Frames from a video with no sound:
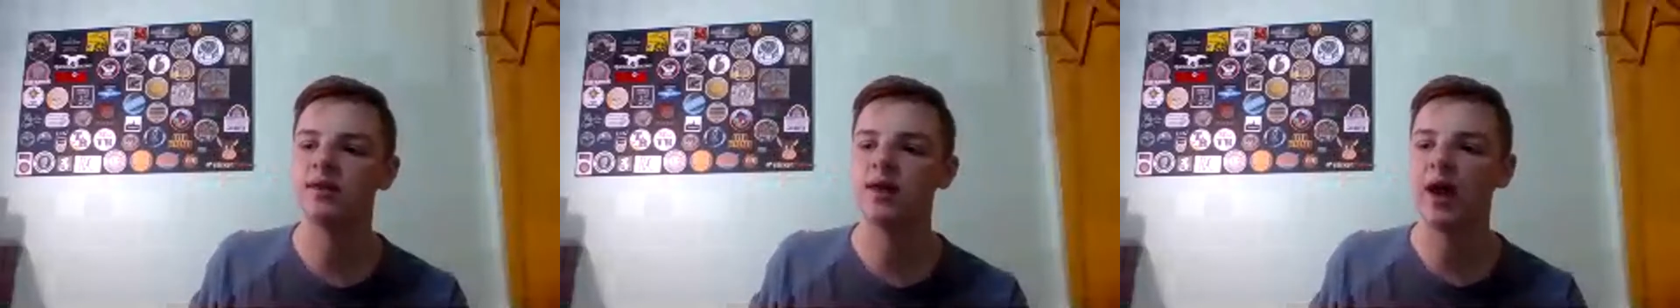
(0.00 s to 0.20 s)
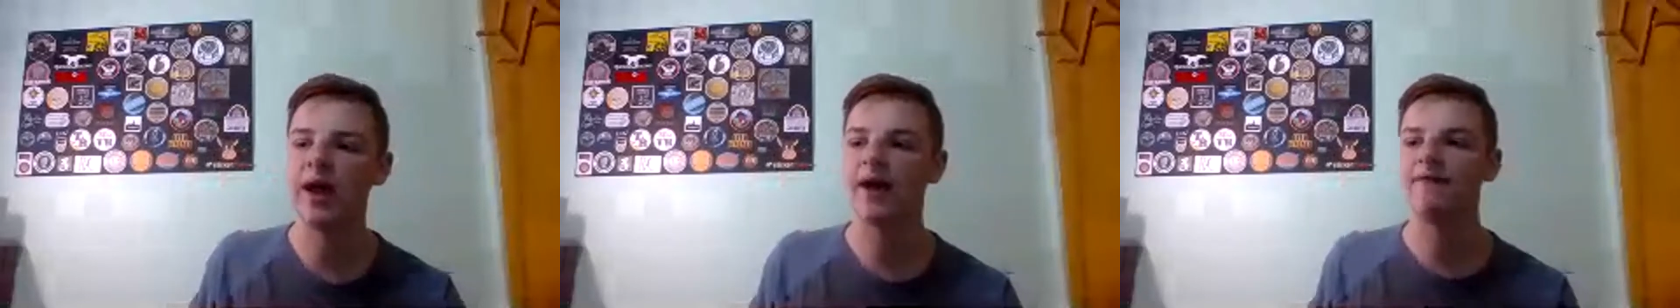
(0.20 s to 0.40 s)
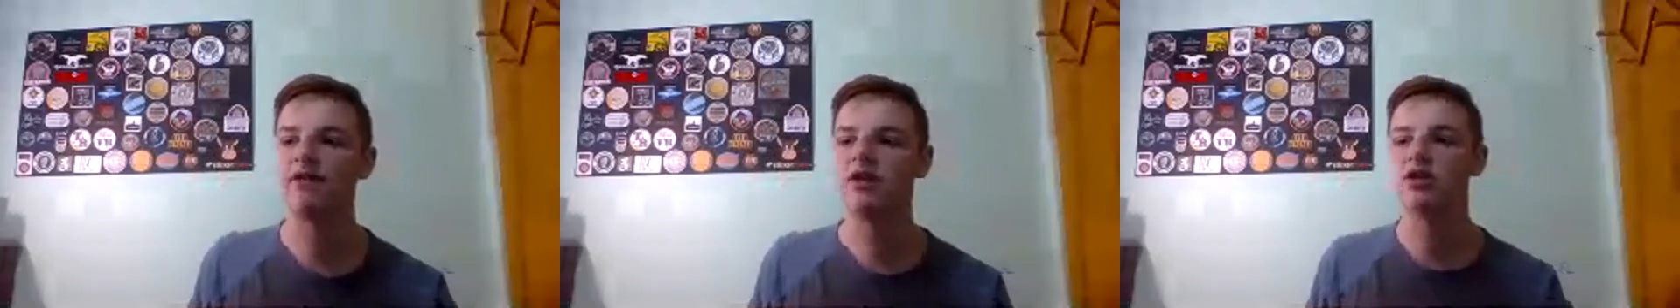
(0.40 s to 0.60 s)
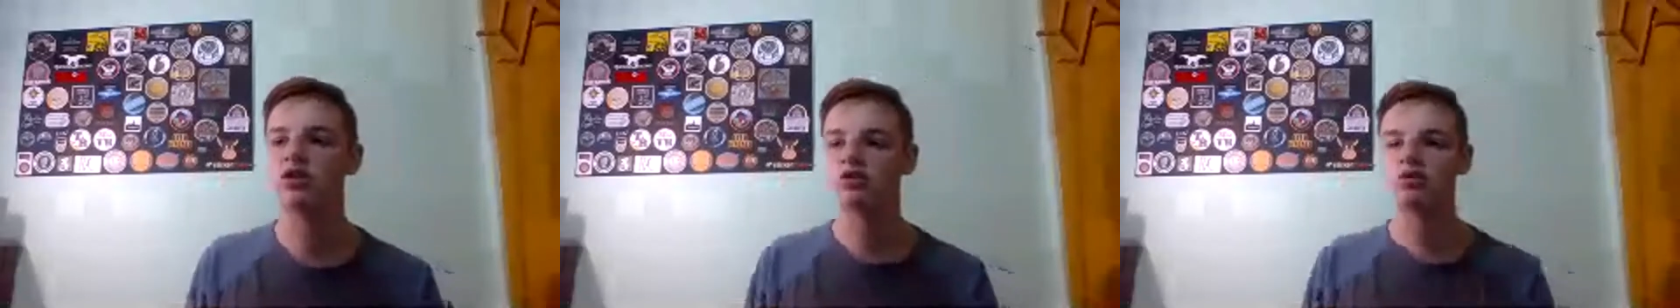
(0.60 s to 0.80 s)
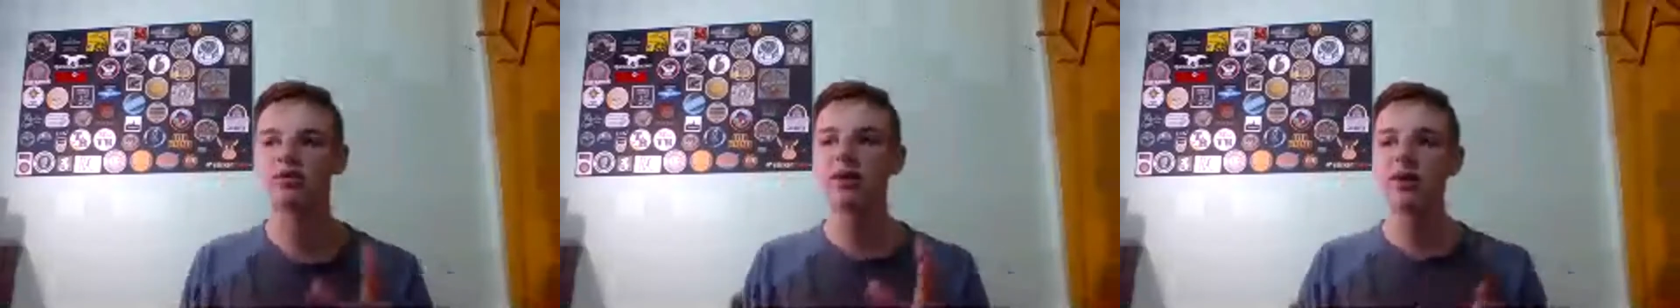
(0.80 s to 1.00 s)
I have these
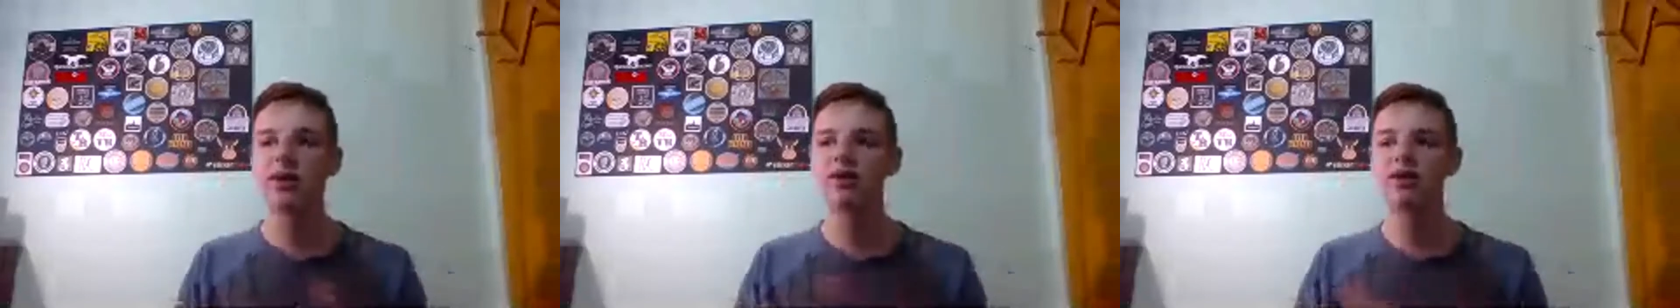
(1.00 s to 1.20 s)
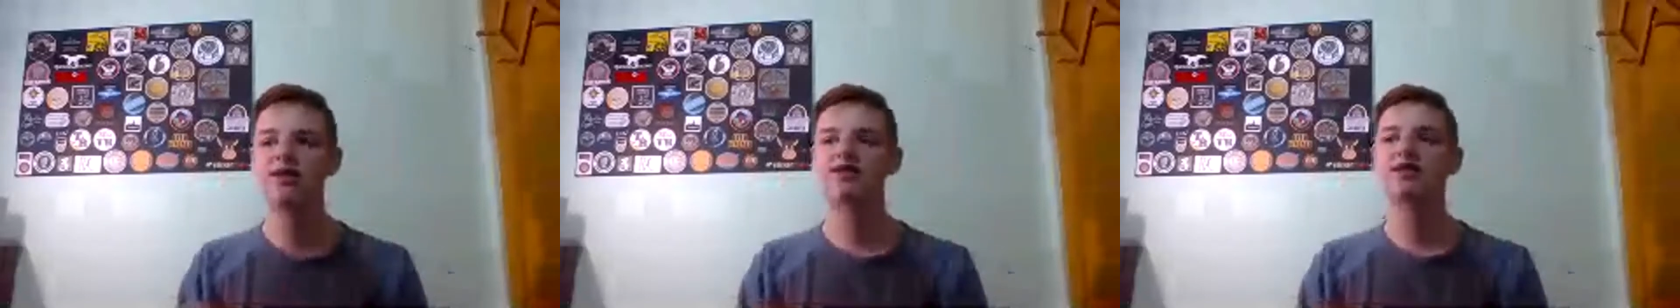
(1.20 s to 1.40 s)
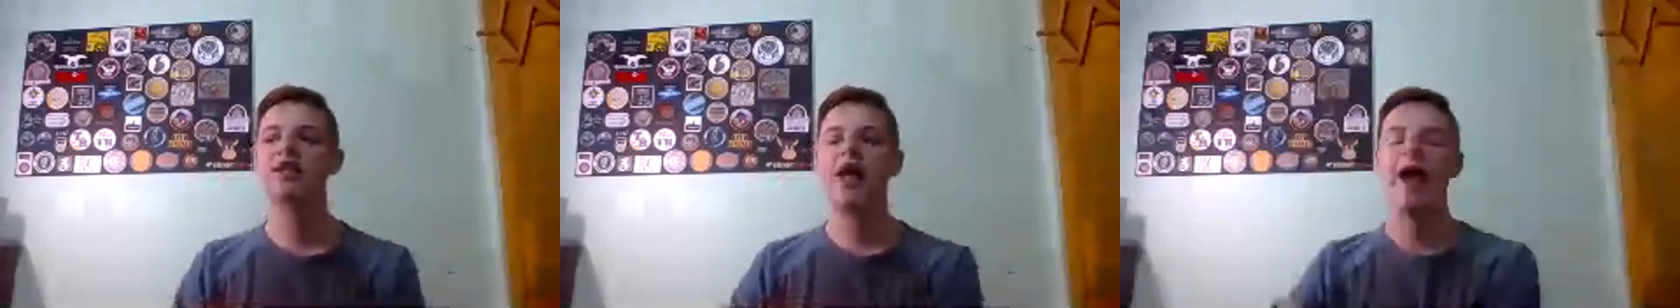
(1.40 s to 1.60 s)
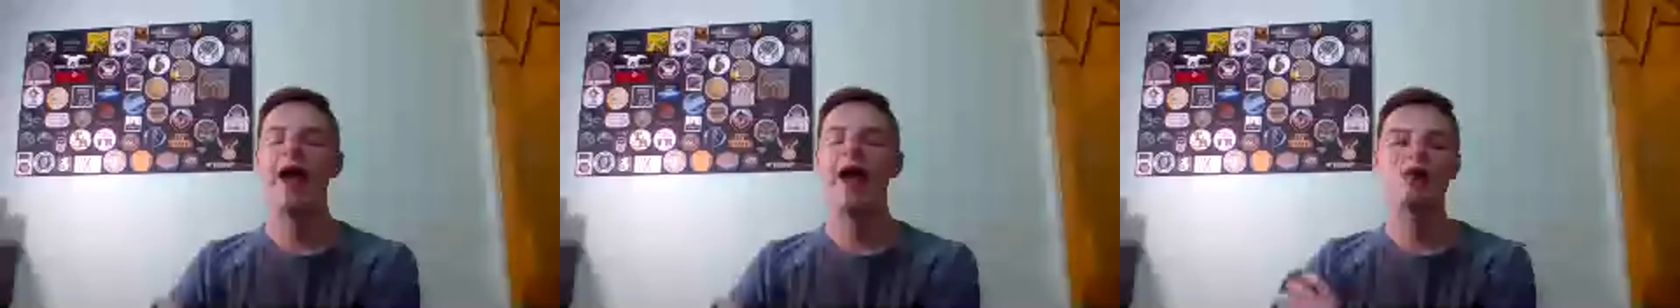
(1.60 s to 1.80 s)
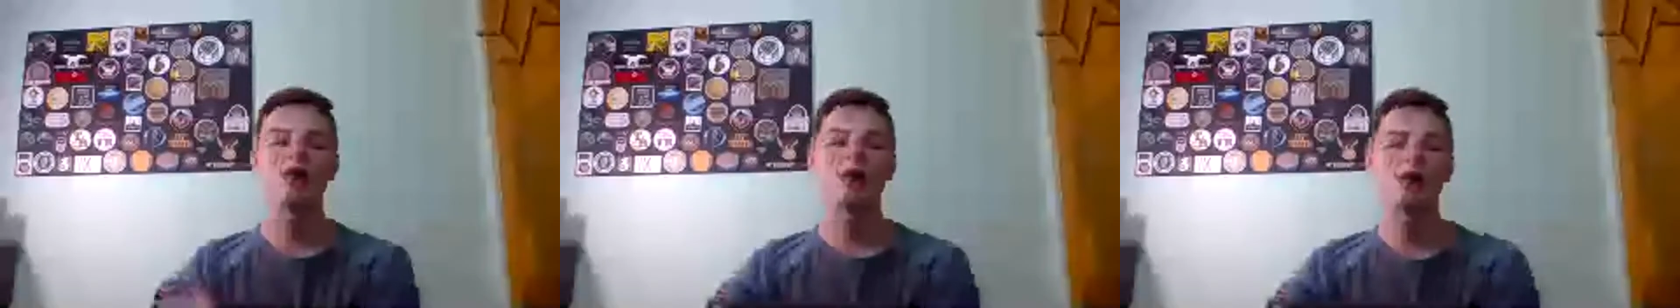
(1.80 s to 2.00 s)
3 slabbed
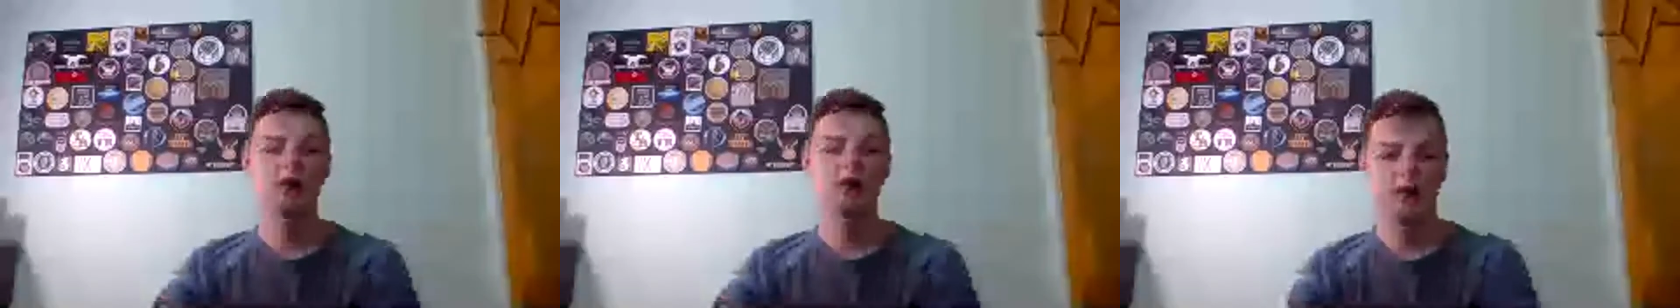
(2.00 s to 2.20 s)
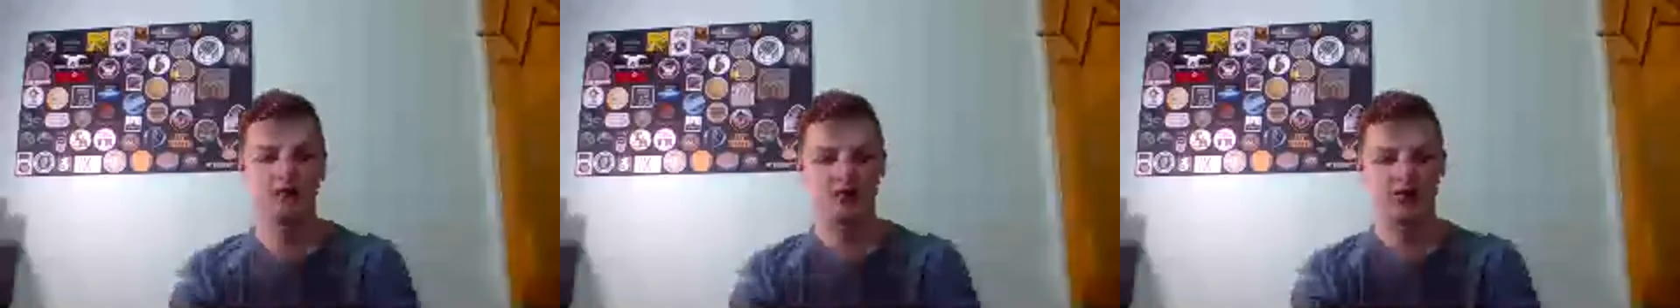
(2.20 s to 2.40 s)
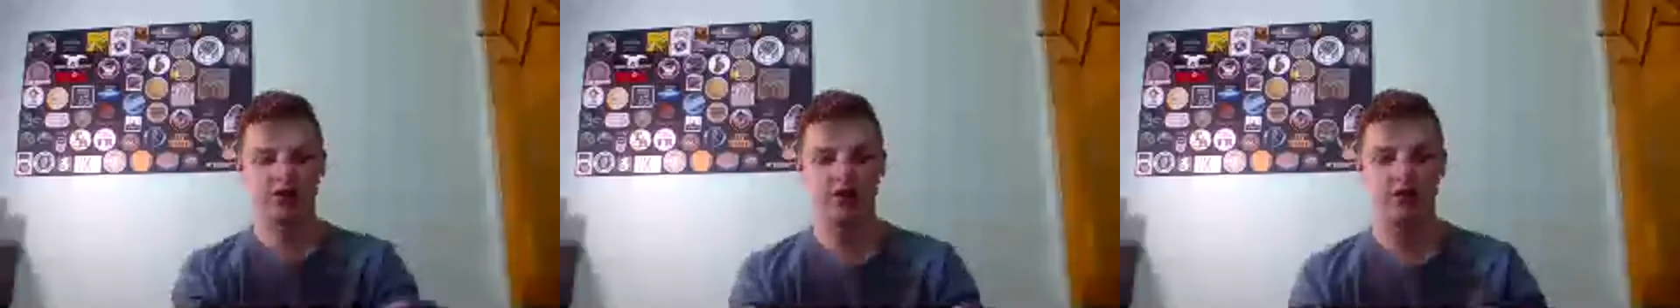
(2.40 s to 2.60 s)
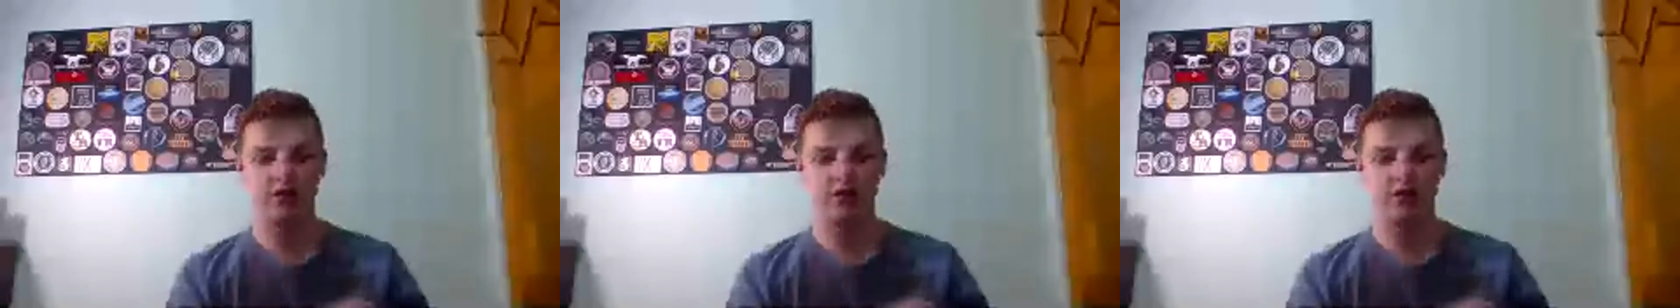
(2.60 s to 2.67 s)
coins up for sale.